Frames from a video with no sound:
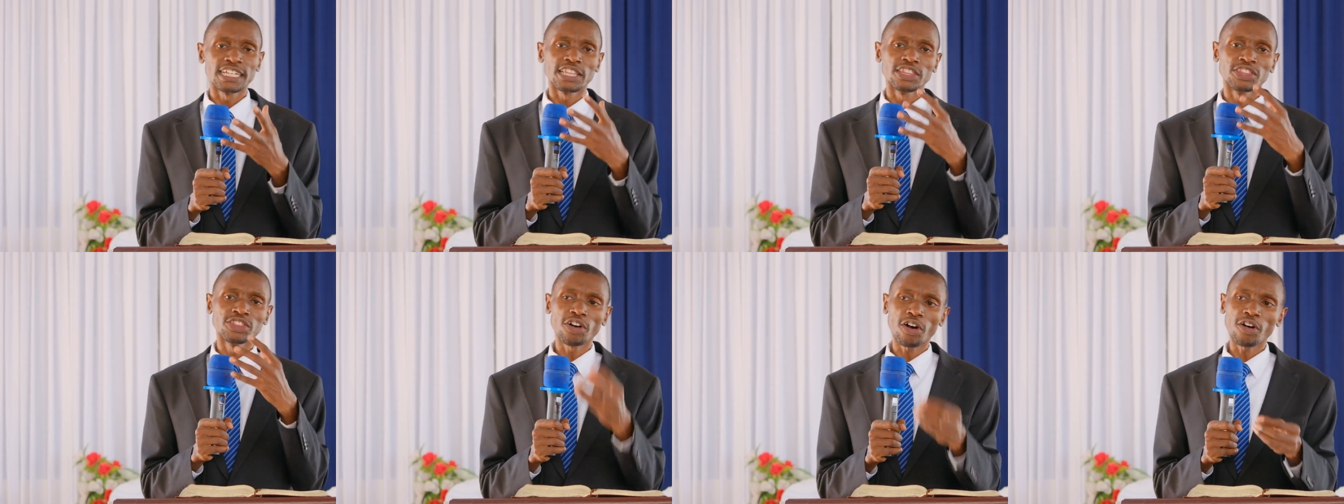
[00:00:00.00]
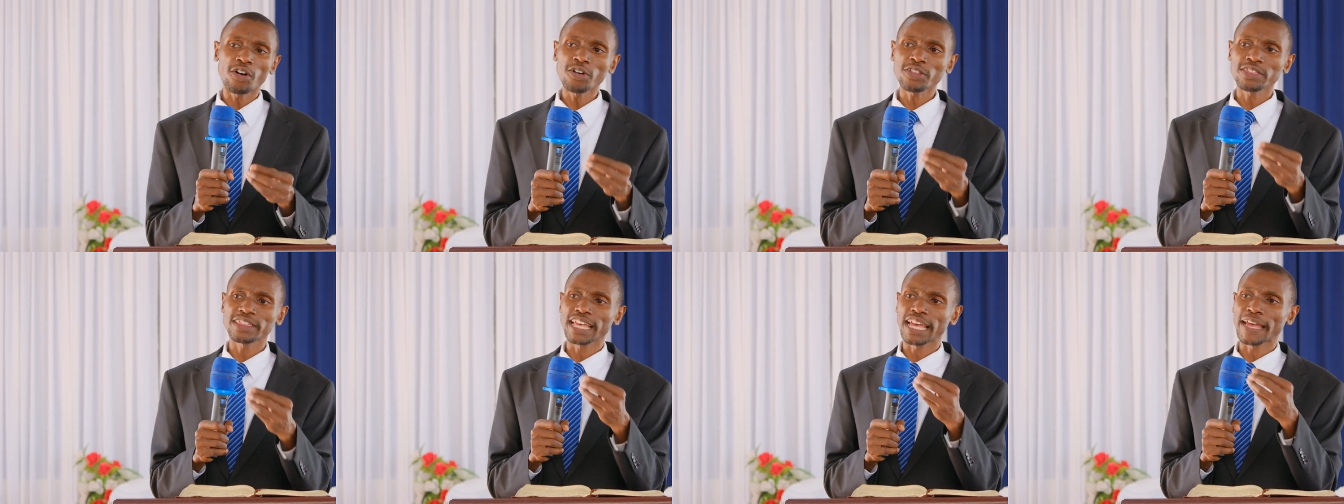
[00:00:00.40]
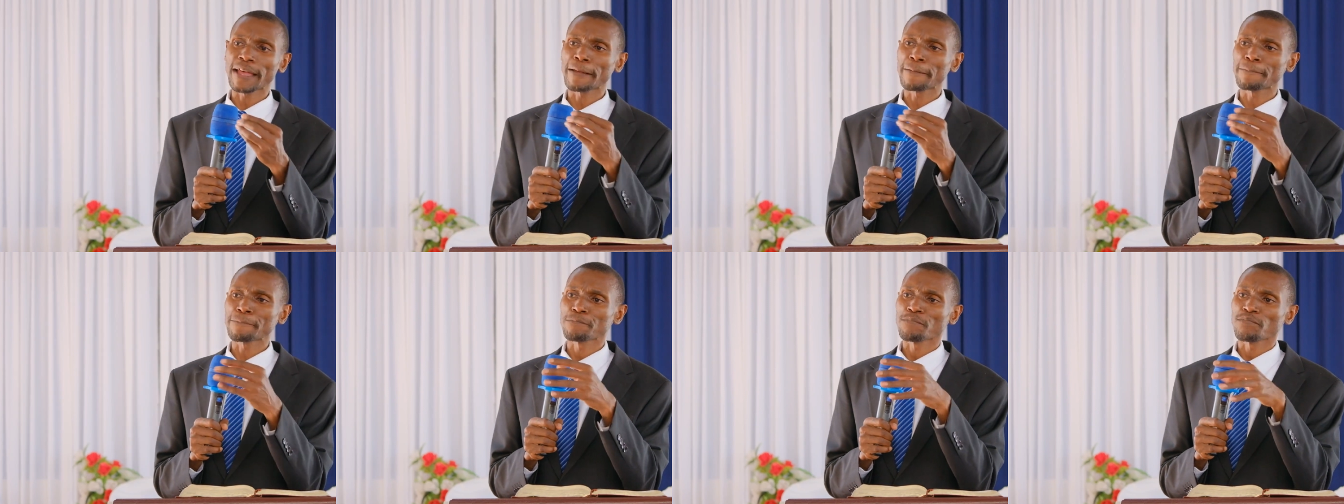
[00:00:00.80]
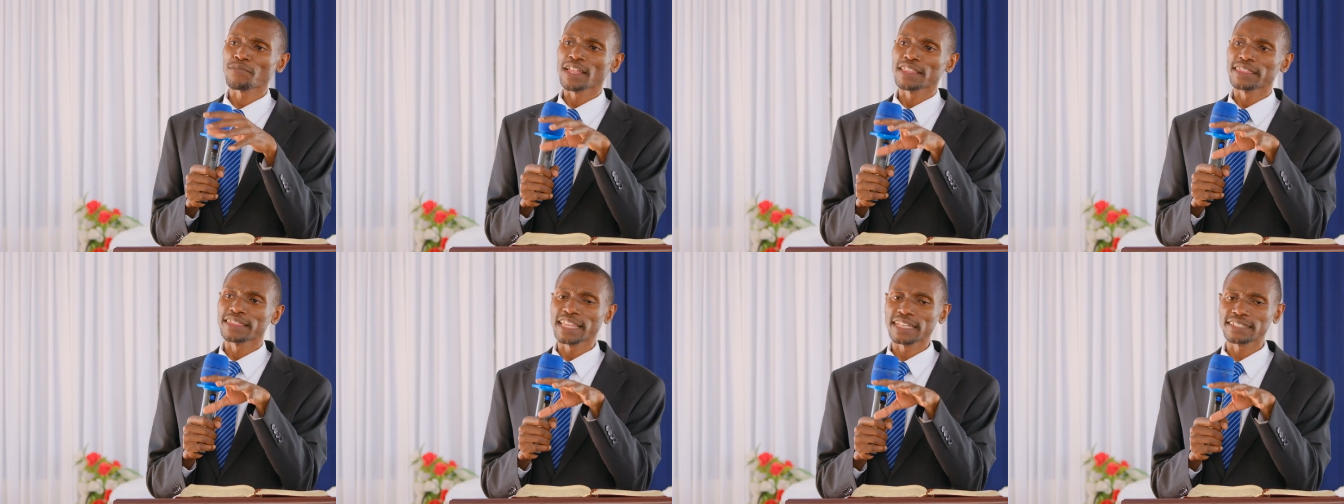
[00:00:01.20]
Though the,
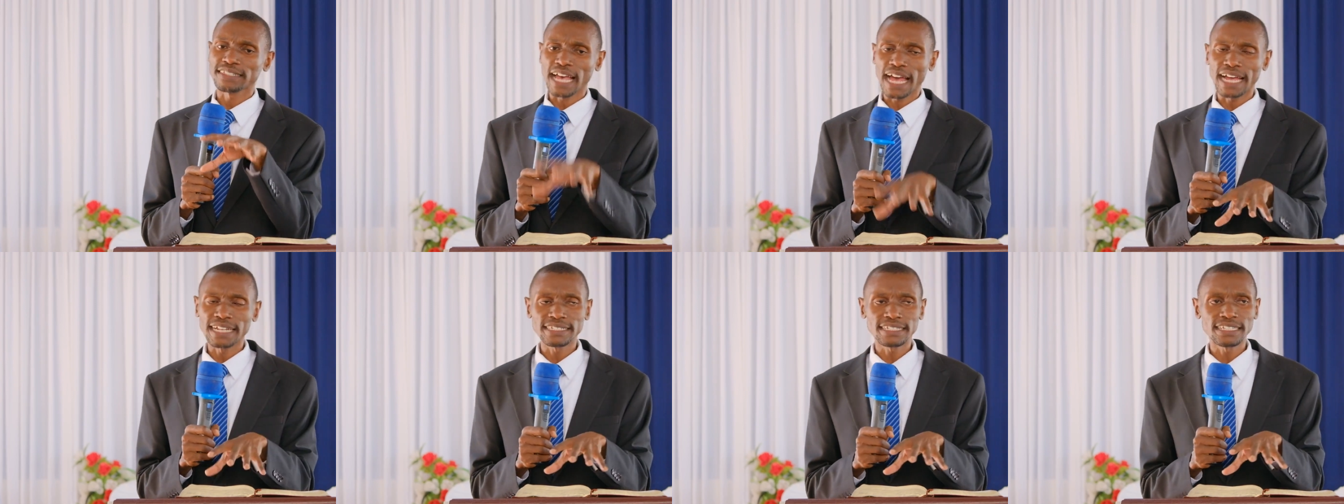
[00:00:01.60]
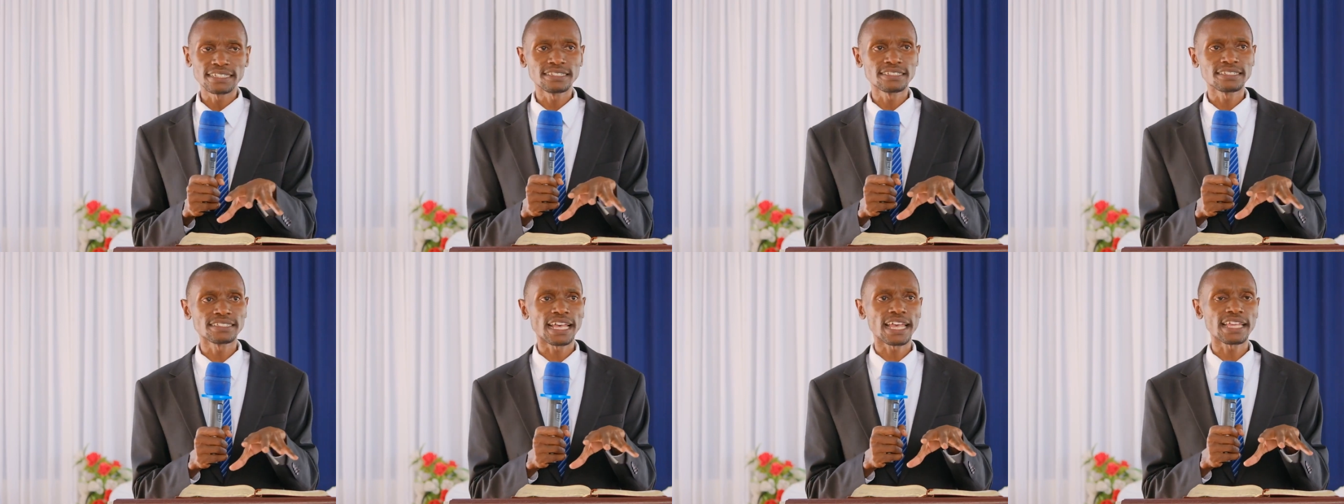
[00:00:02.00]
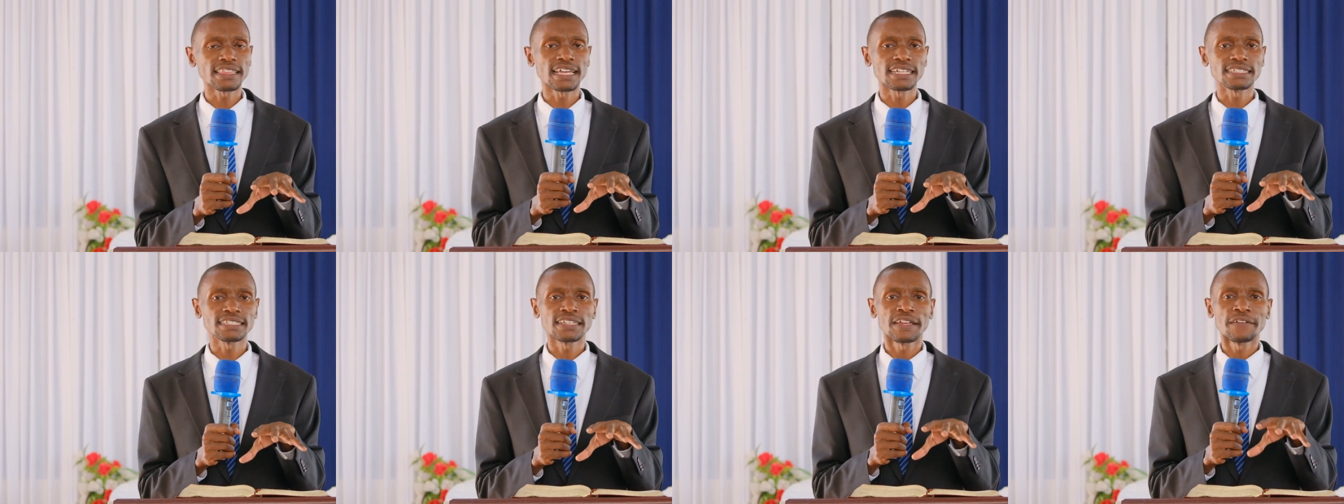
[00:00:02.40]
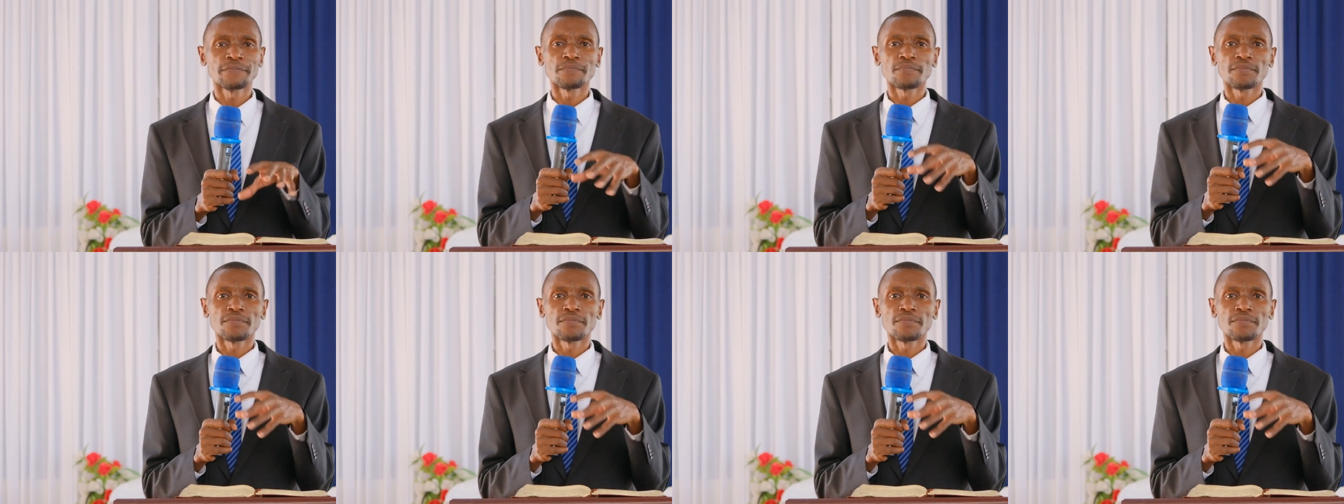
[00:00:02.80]
the scientists say that